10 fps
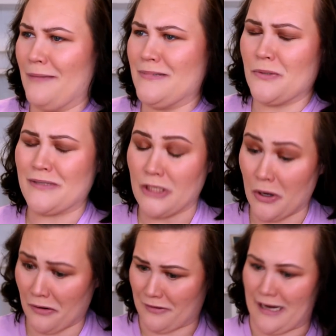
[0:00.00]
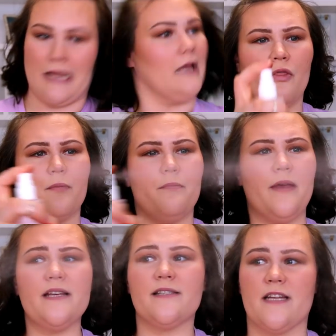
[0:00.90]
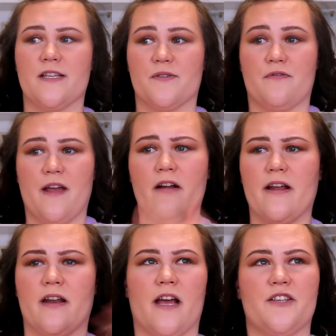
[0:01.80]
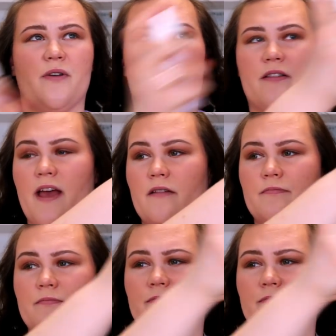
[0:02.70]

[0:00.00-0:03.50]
I'm so sorry. The mist is very nice. You hear that?